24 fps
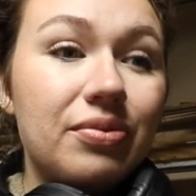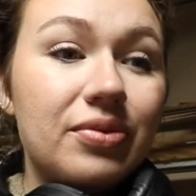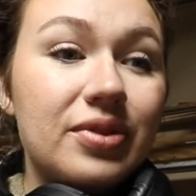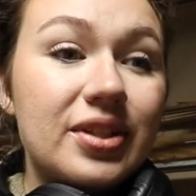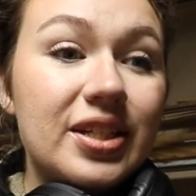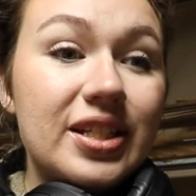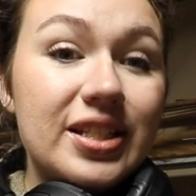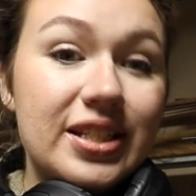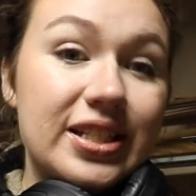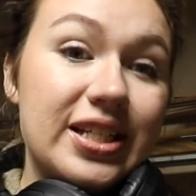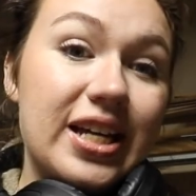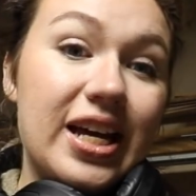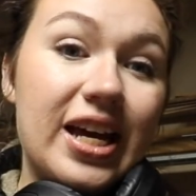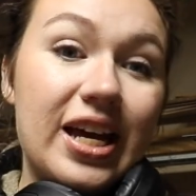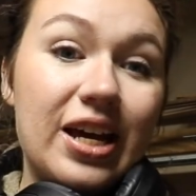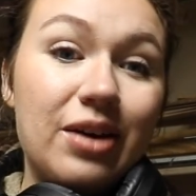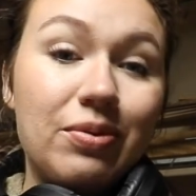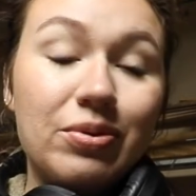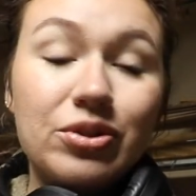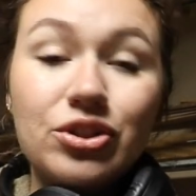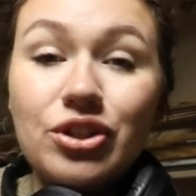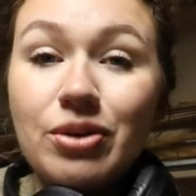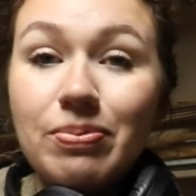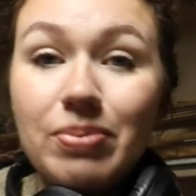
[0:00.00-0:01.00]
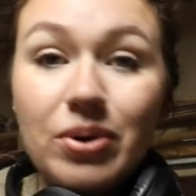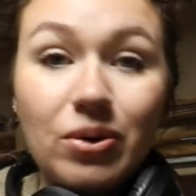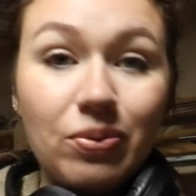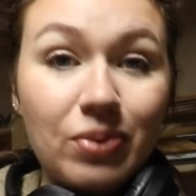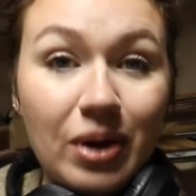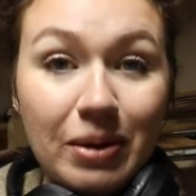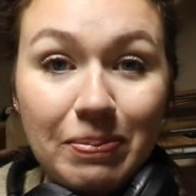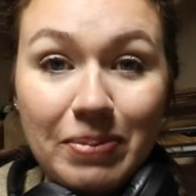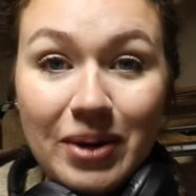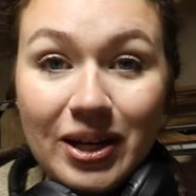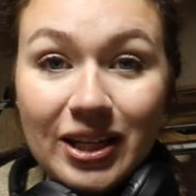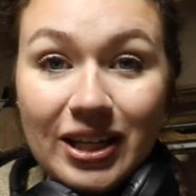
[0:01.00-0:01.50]
Today we're jumping
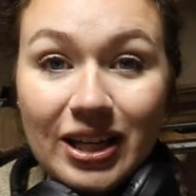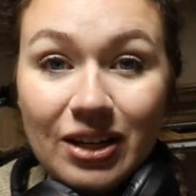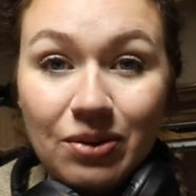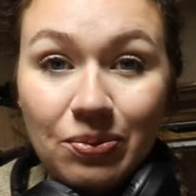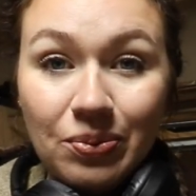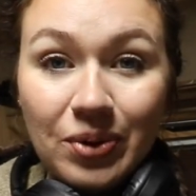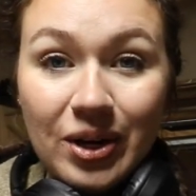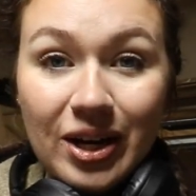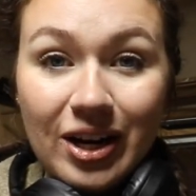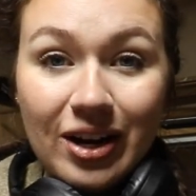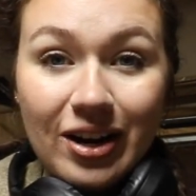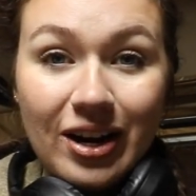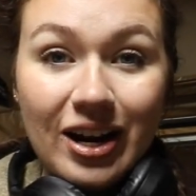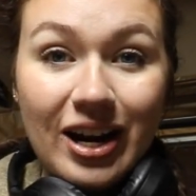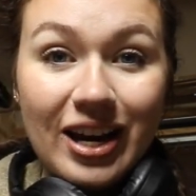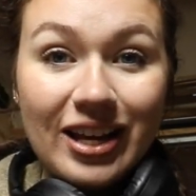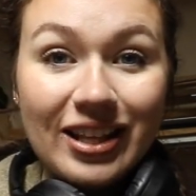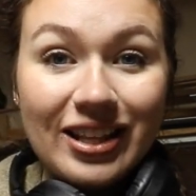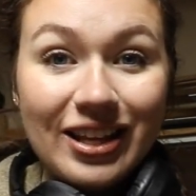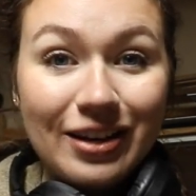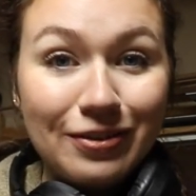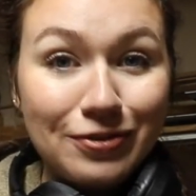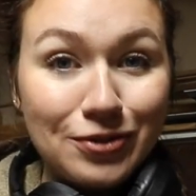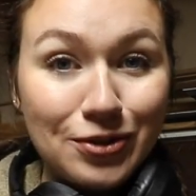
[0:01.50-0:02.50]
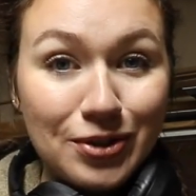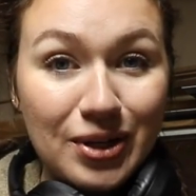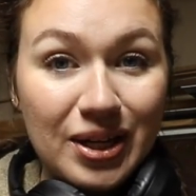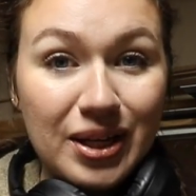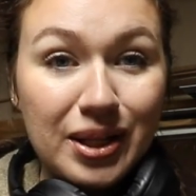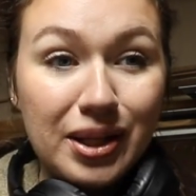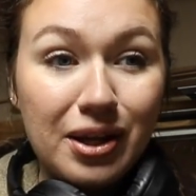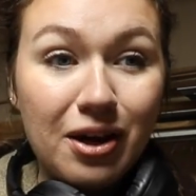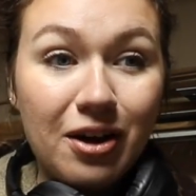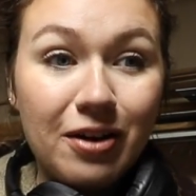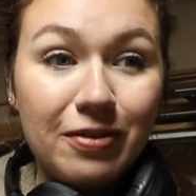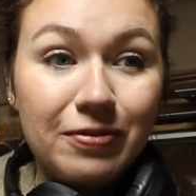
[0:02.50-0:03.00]
right back in where I left you
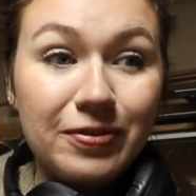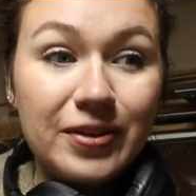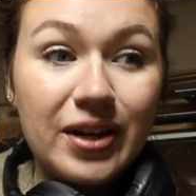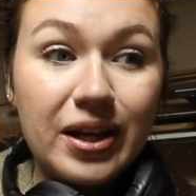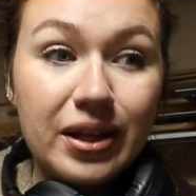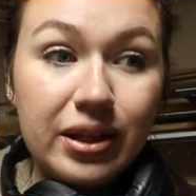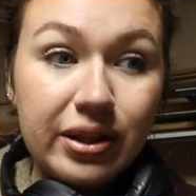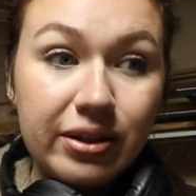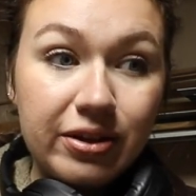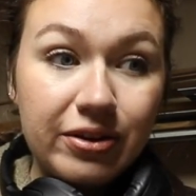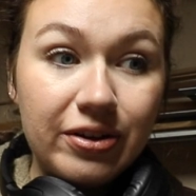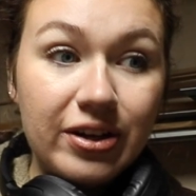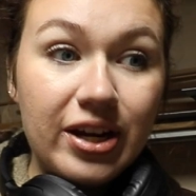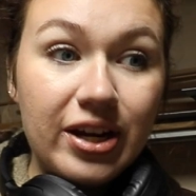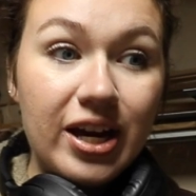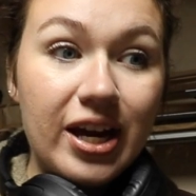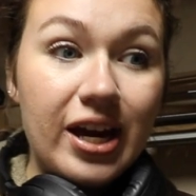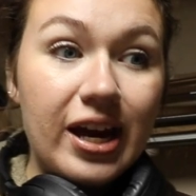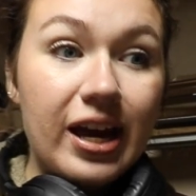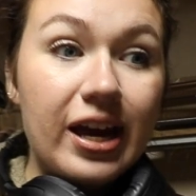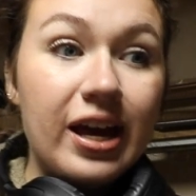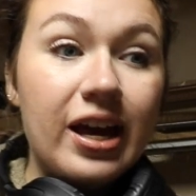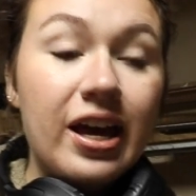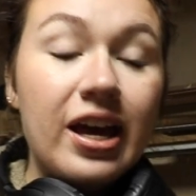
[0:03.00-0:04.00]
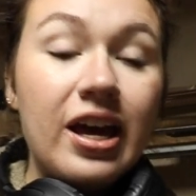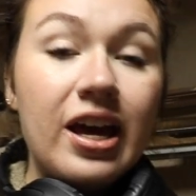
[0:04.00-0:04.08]
guys off yesterday.